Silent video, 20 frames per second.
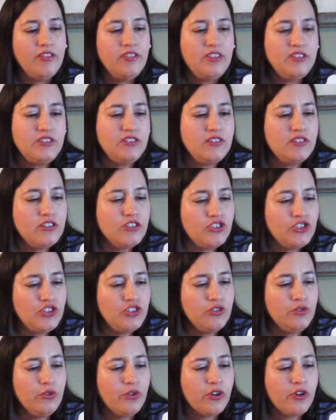This is the
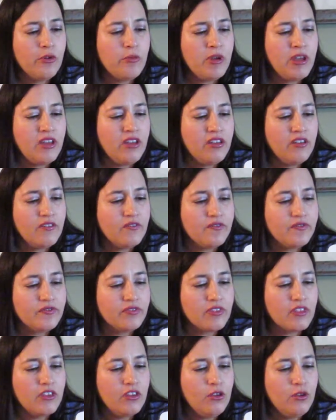Shu Uemura
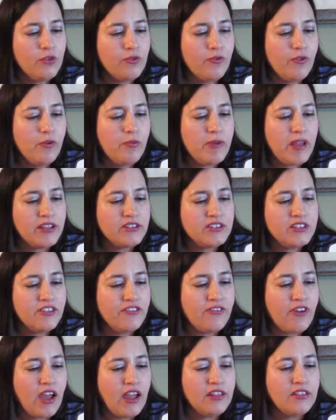Youthful Bouncy
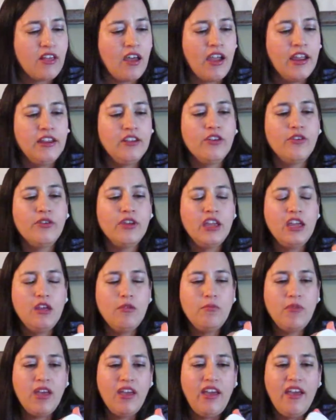Fine Line
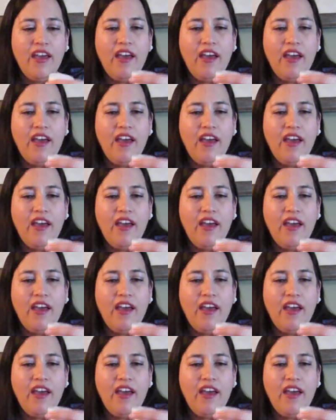Cream.